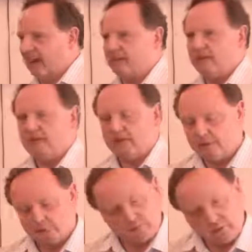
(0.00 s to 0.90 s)
And then
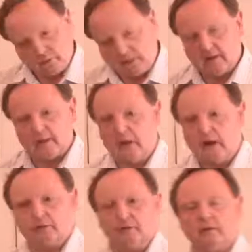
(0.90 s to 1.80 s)
this, this little
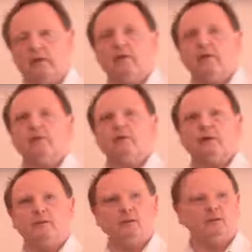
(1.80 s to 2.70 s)
girl says, Oh, this is
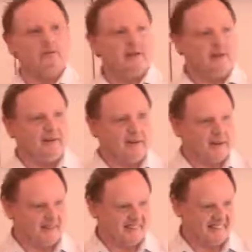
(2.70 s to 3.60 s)
what it means to be a little girl